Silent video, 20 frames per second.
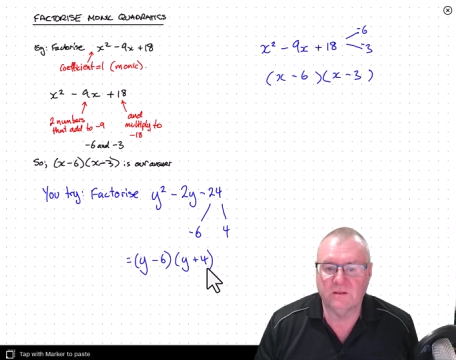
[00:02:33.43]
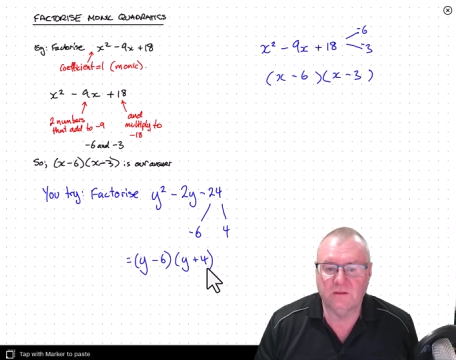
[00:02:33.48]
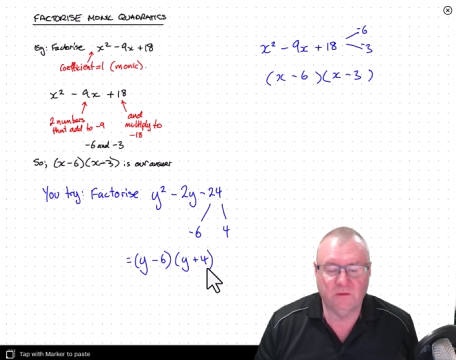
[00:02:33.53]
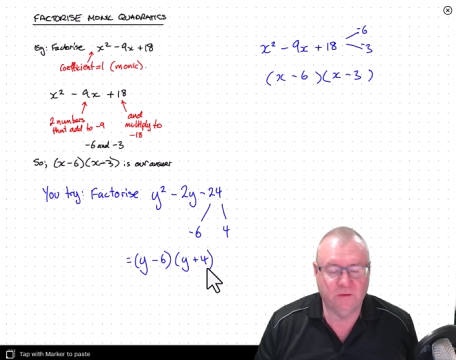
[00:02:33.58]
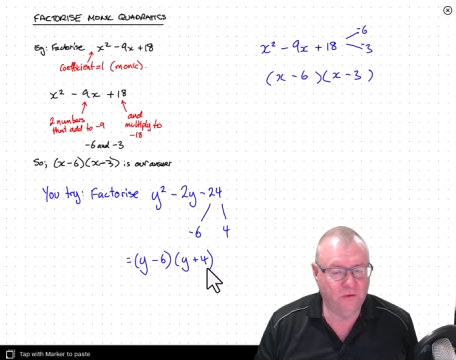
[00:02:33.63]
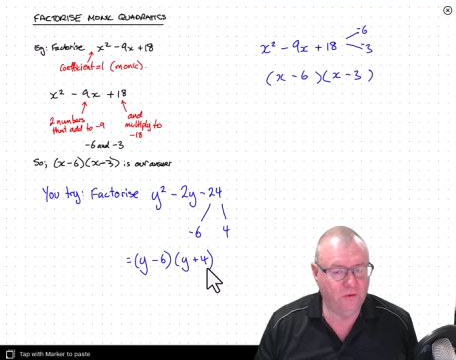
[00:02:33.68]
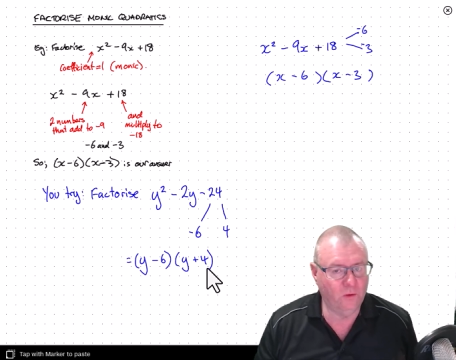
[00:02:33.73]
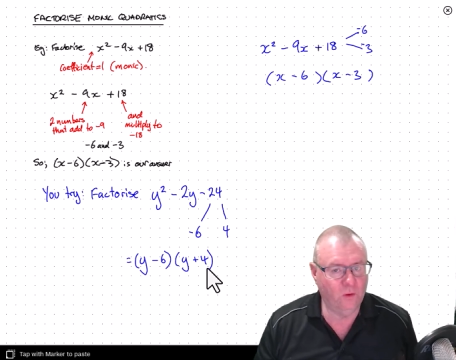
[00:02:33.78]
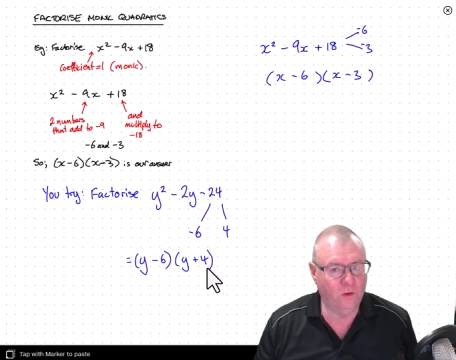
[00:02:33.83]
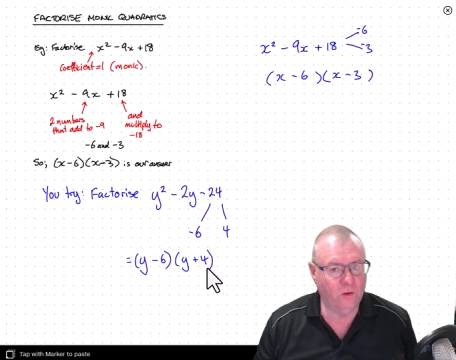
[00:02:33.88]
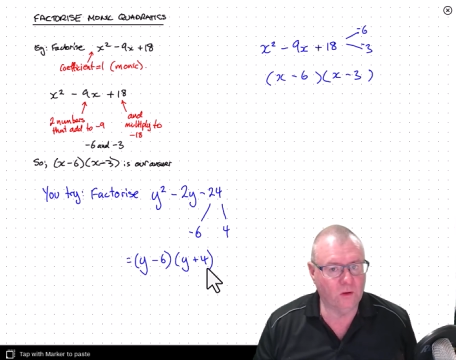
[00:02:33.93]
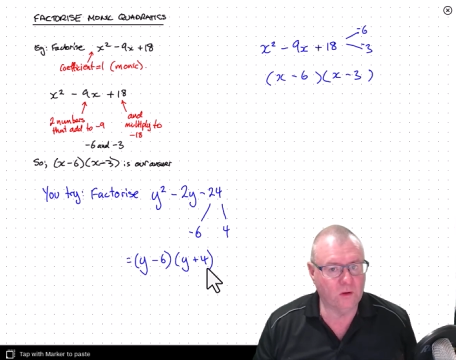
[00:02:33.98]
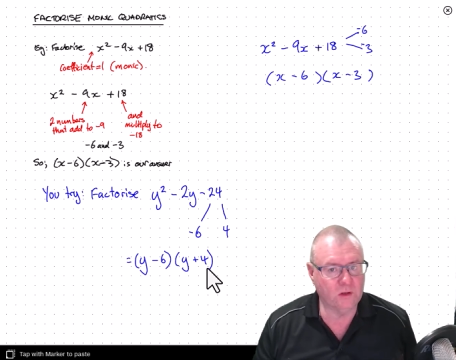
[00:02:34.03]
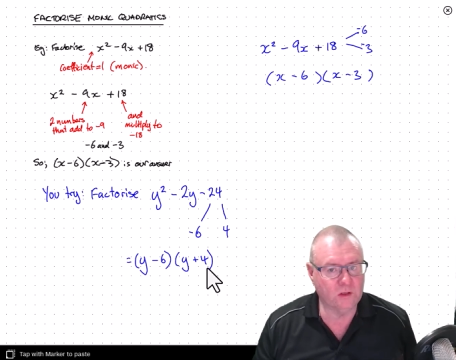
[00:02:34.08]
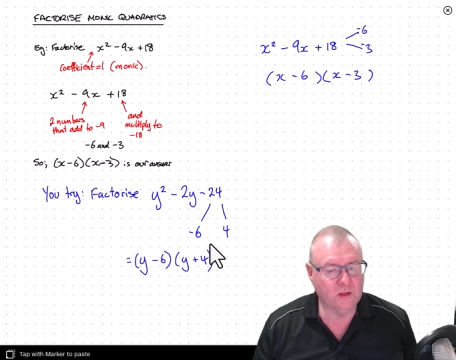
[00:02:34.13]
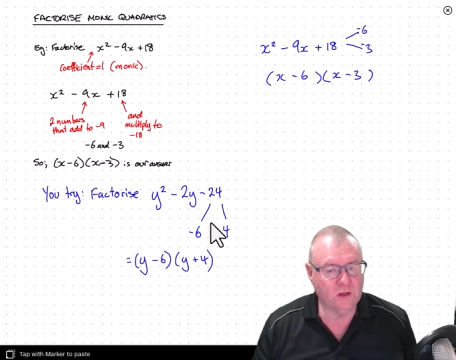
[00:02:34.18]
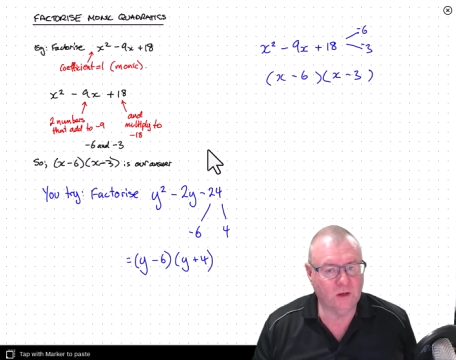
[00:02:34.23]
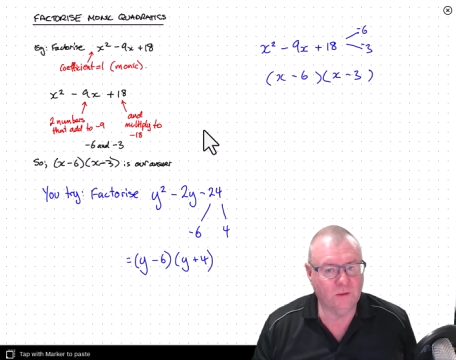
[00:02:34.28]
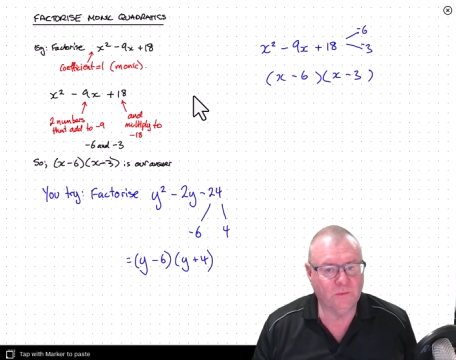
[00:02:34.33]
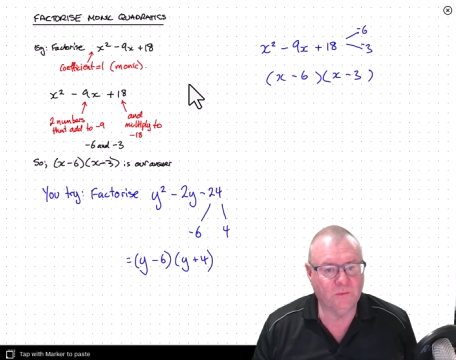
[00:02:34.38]
4.
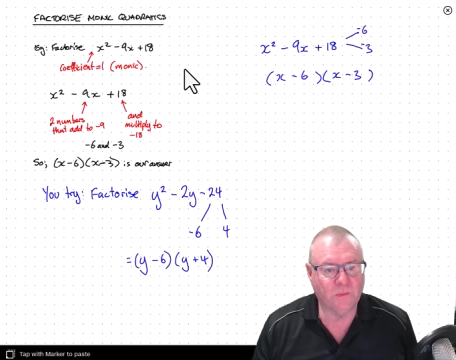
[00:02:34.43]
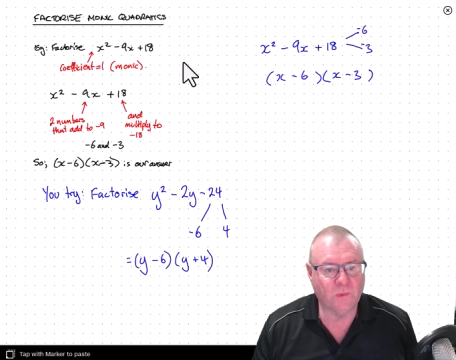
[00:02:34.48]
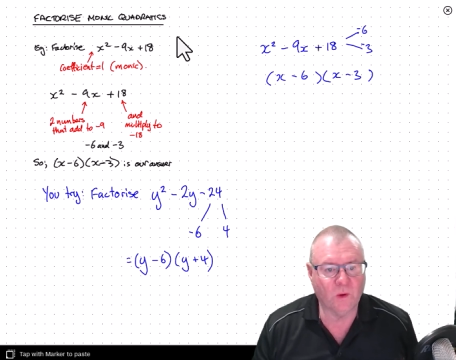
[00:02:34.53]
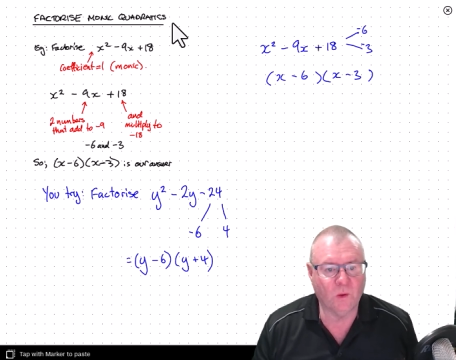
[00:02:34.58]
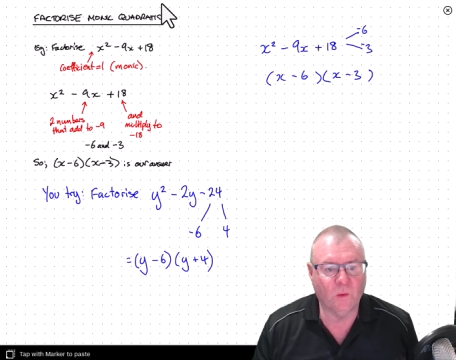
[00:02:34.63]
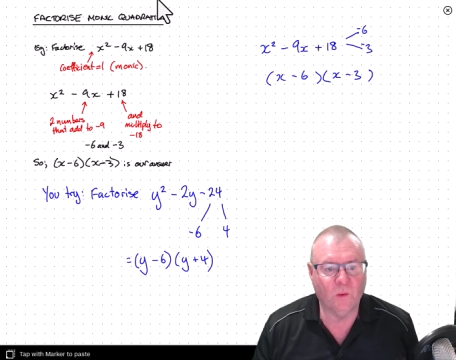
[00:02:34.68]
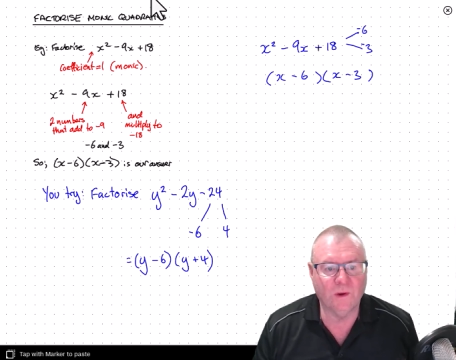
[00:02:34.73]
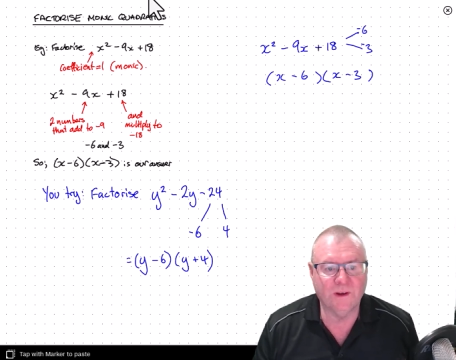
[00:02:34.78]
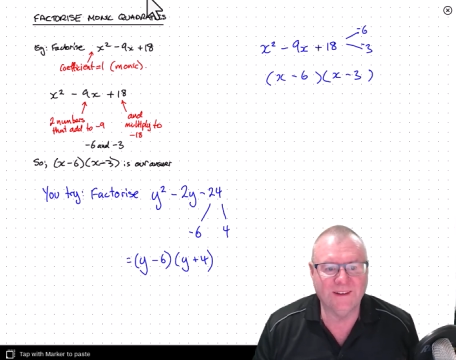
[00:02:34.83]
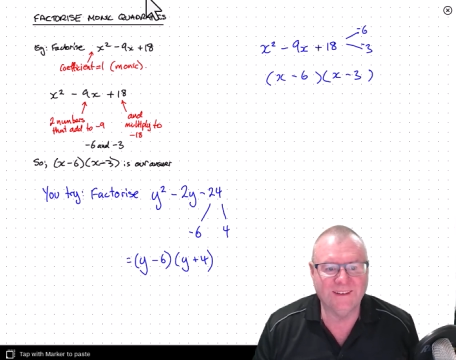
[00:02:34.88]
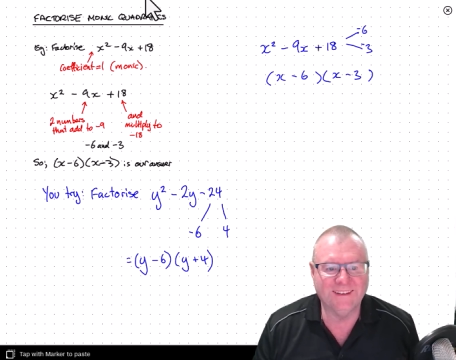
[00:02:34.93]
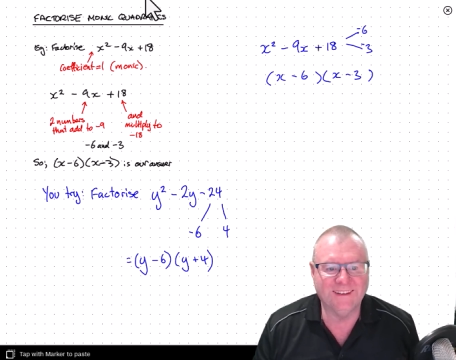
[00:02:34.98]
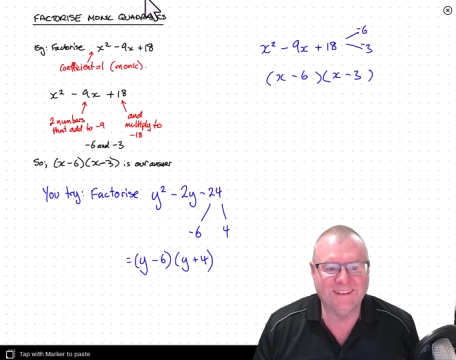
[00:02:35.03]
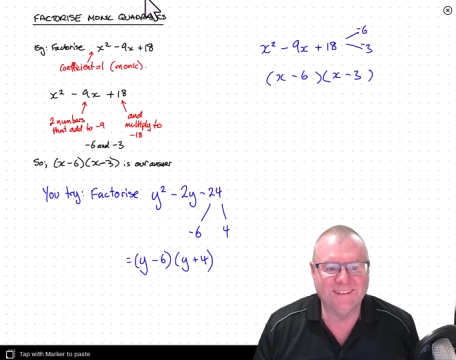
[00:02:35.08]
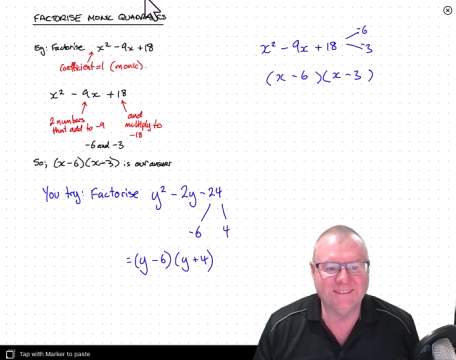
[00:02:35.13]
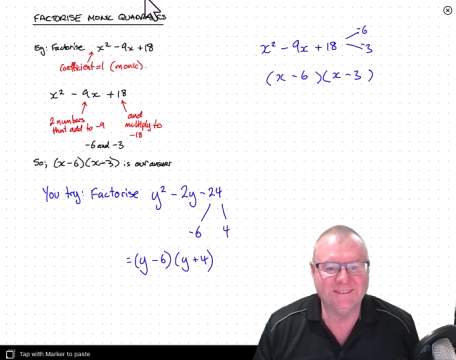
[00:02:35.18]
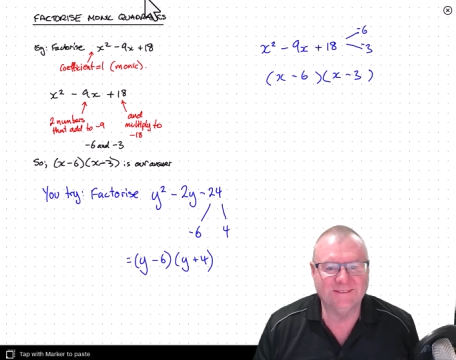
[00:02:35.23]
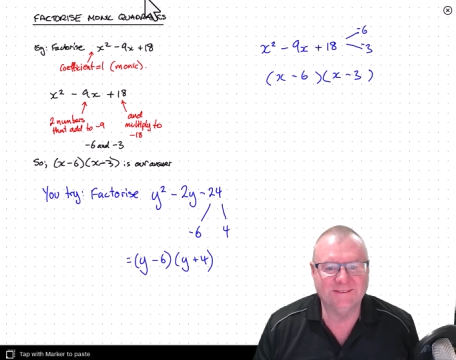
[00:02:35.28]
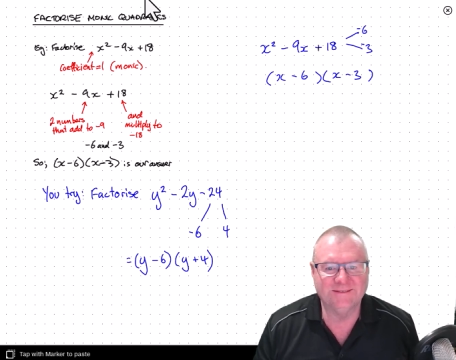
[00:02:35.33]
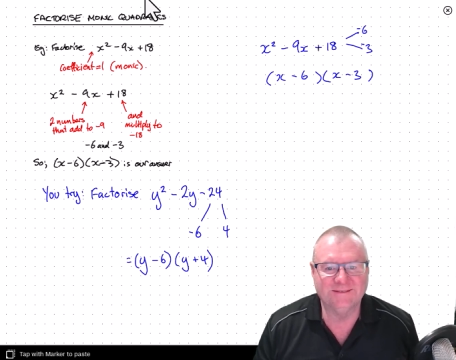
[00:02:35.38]
Good job. Well done.